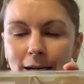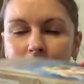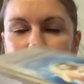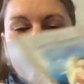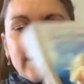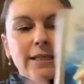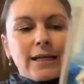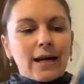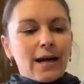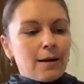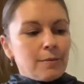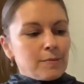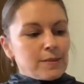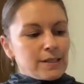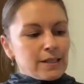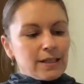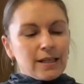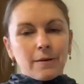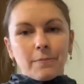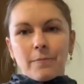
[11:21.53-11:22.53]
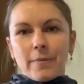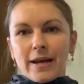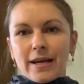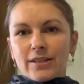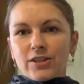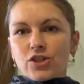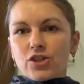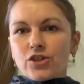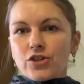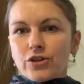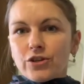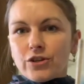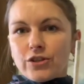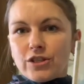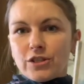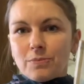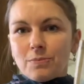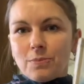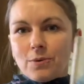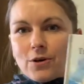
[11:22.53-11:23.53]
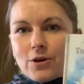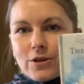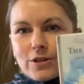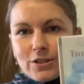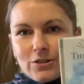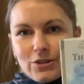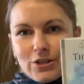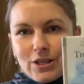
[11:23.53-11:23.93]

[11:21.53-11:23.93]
It comes in a matte sturdy box,